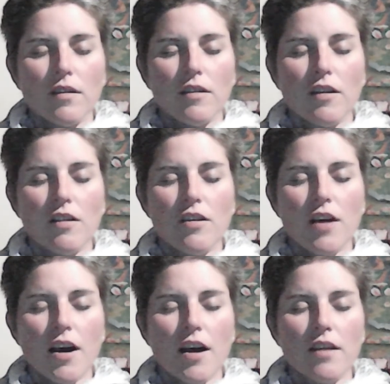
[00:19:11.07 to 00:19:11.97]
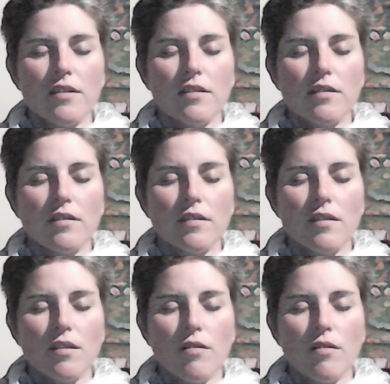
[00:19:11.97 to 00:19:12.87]
Tell your heart
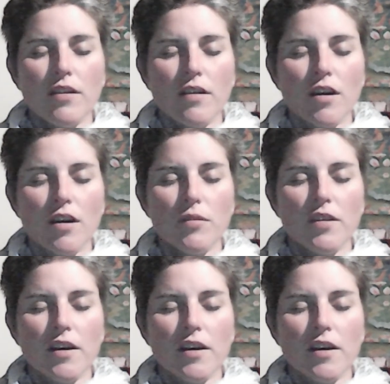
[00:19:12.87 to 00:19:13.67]
3 times now.